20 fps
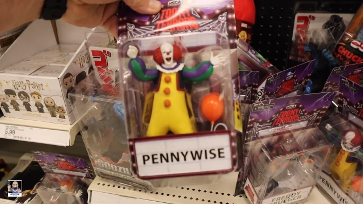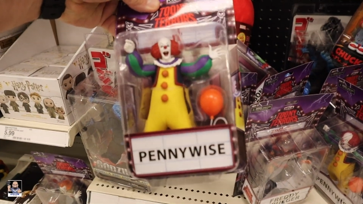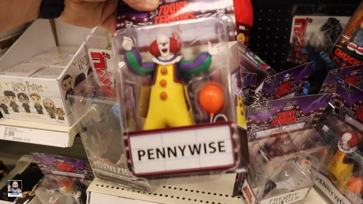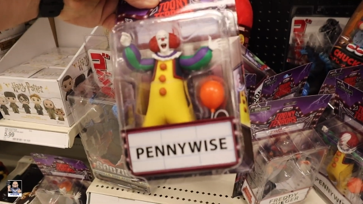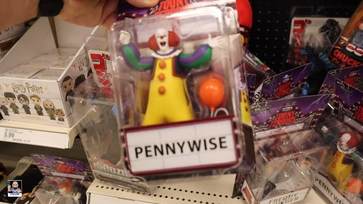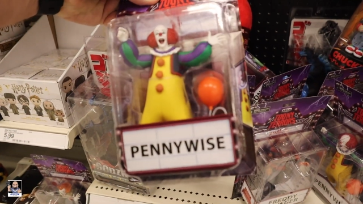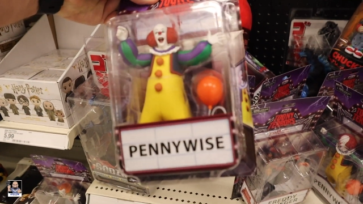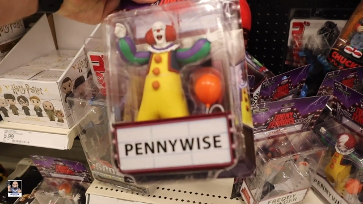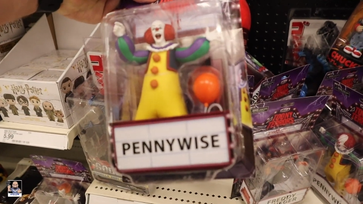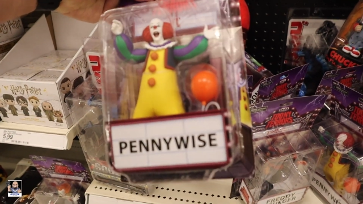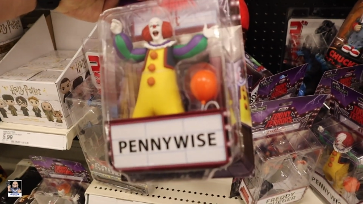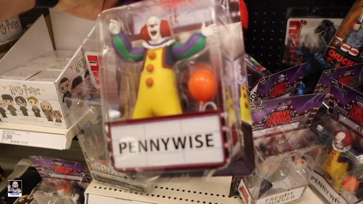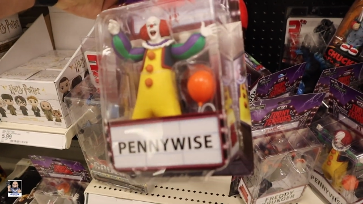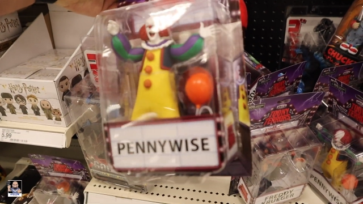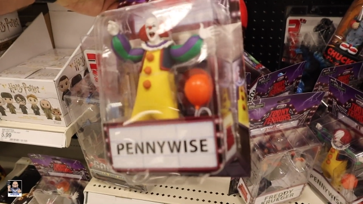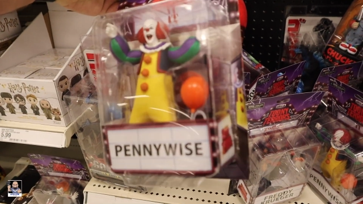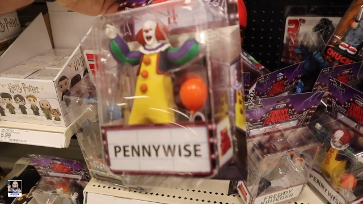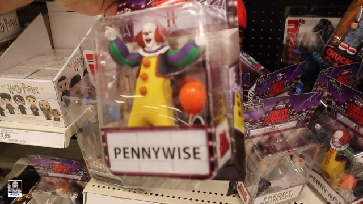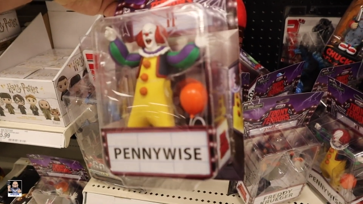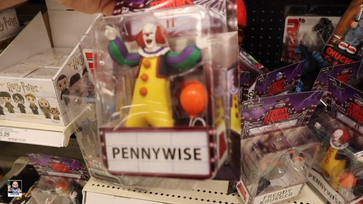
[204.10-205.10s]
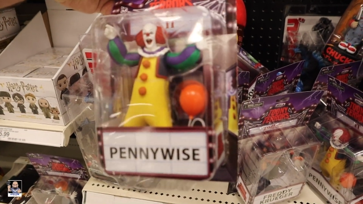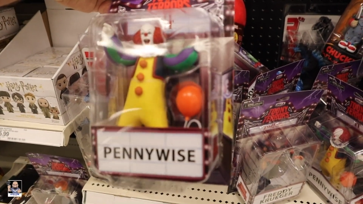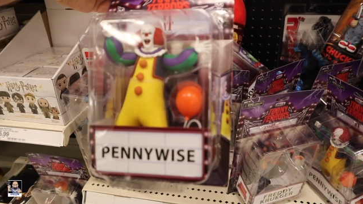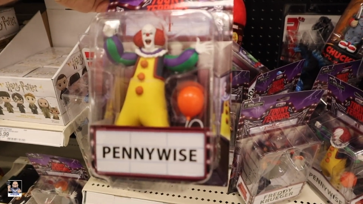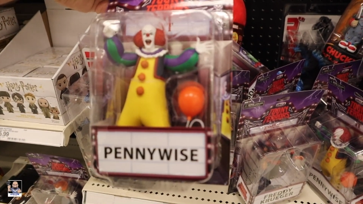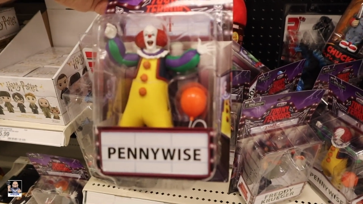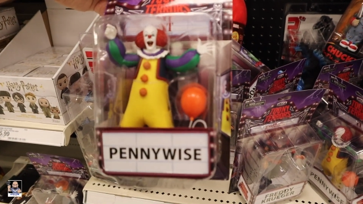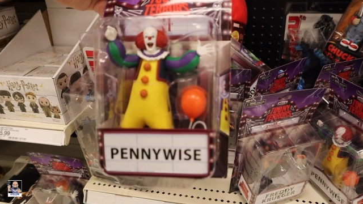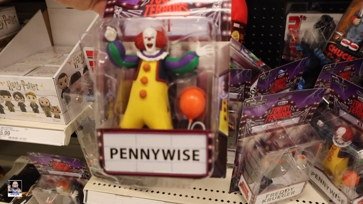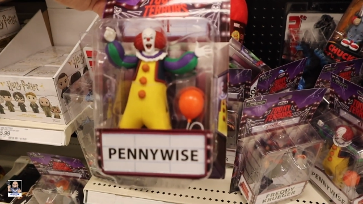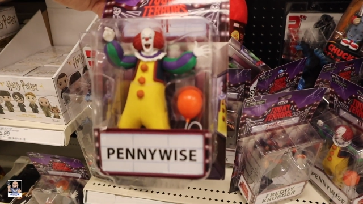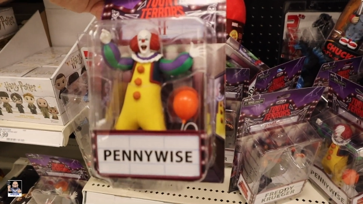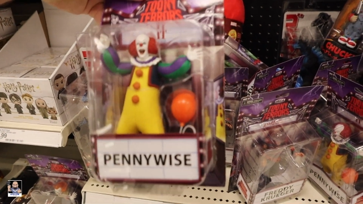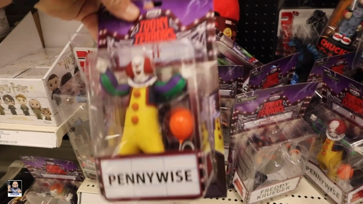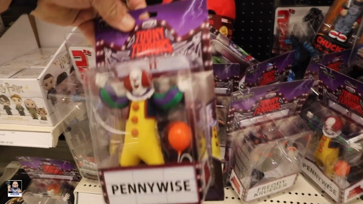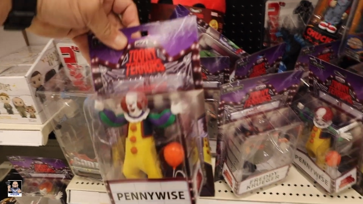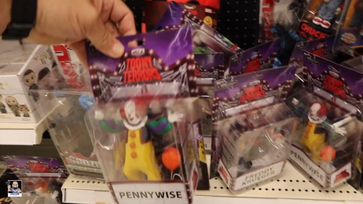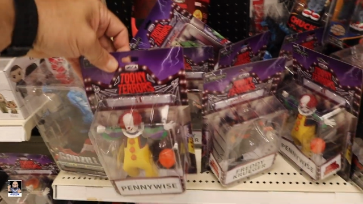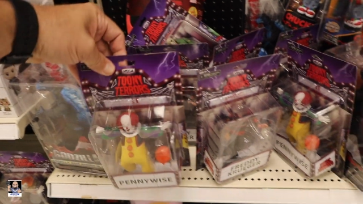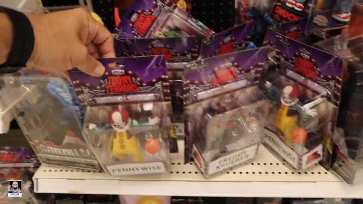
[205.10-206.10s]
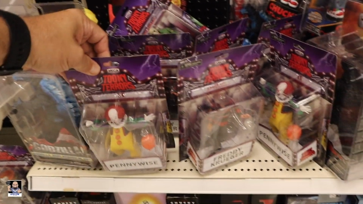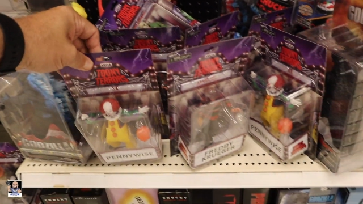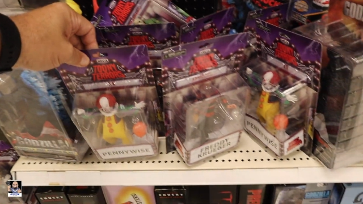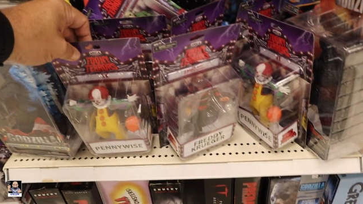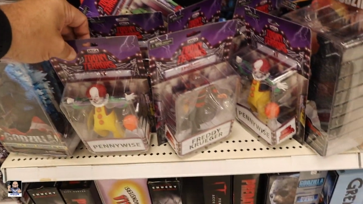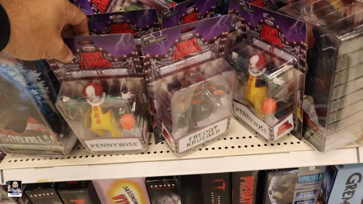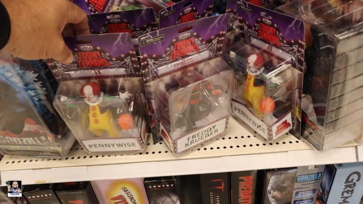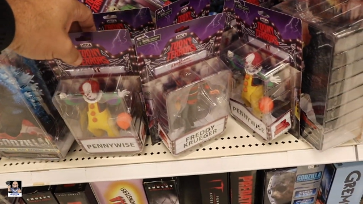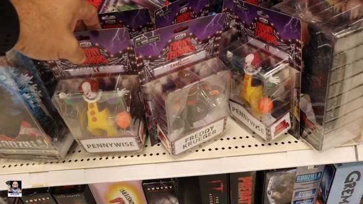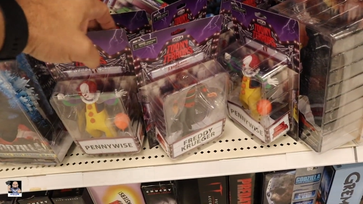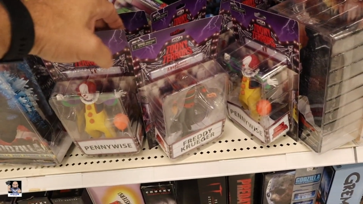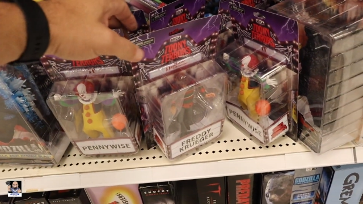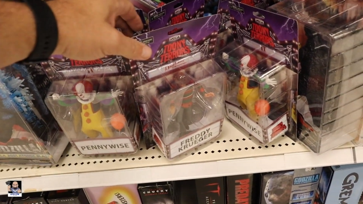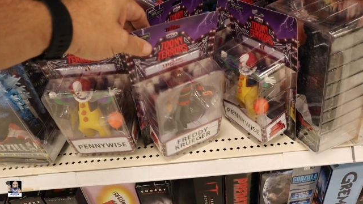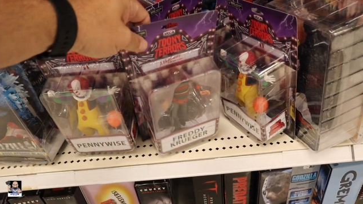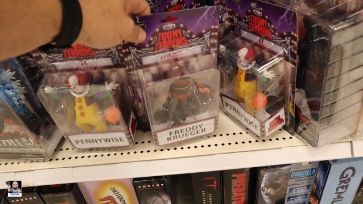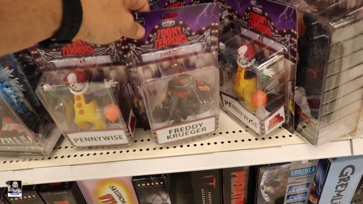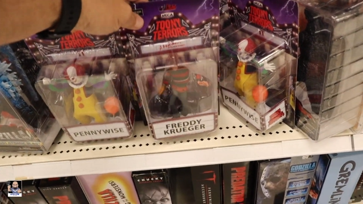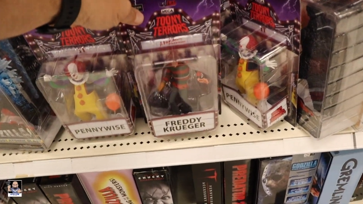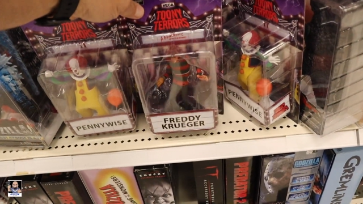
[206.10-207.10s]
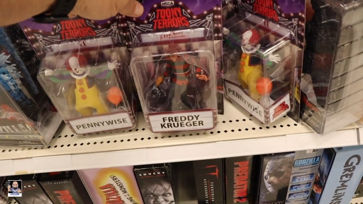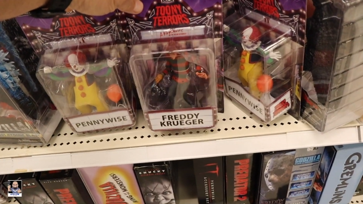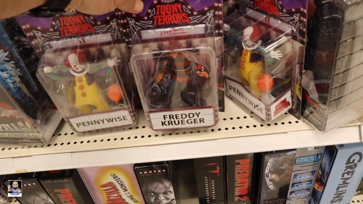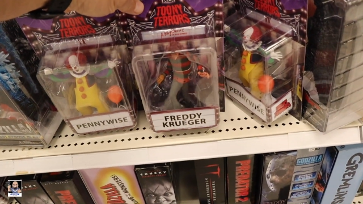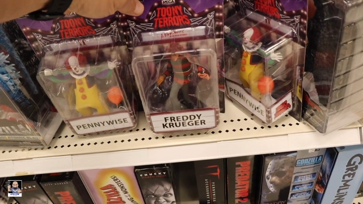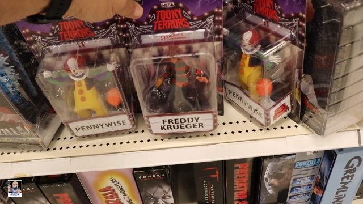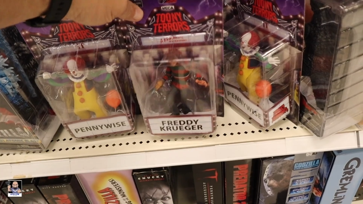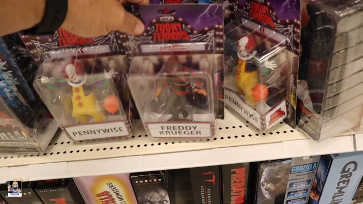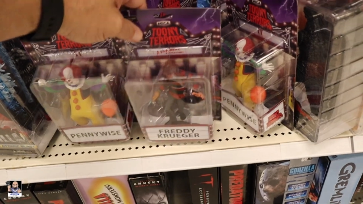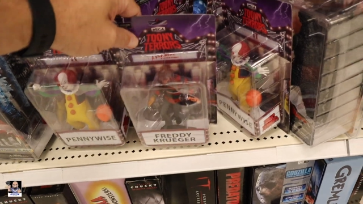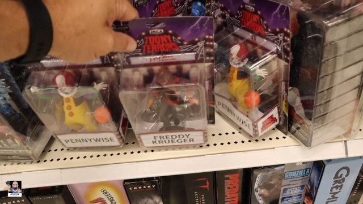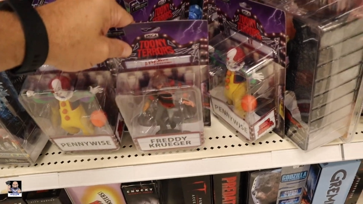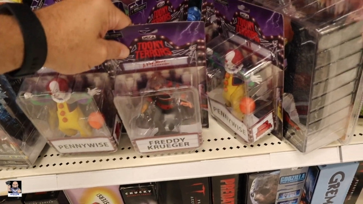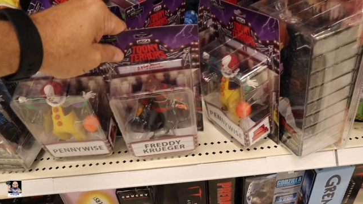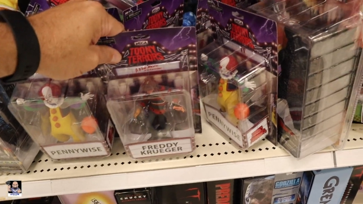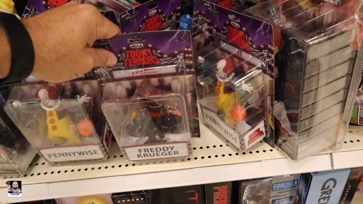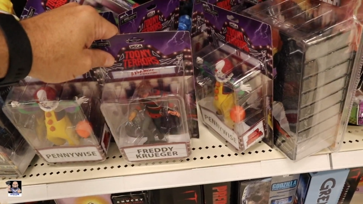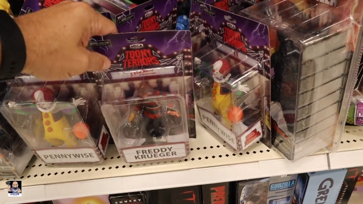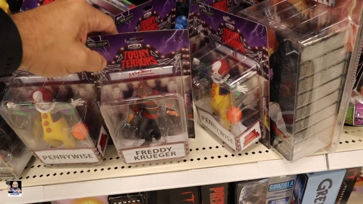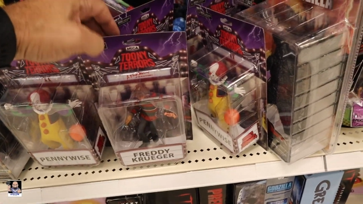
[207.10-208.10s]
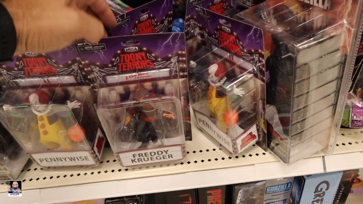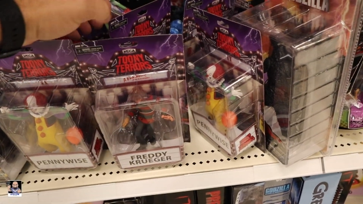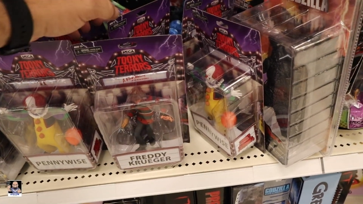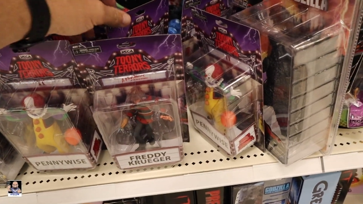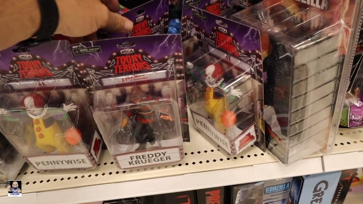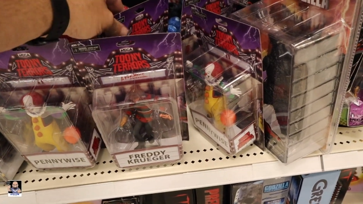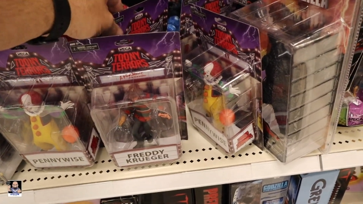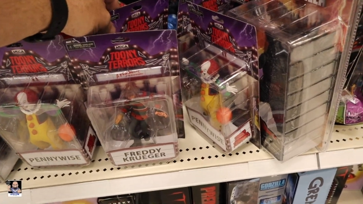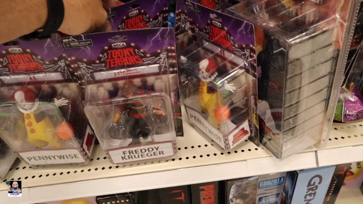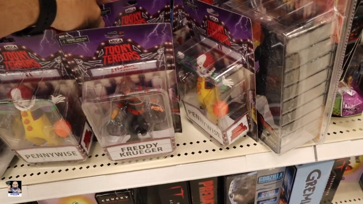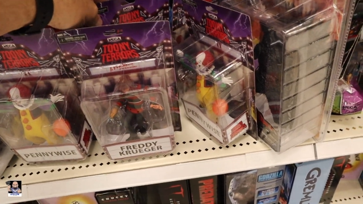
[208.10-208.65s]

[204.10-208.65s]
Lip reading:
Nobody's mouth can be seen.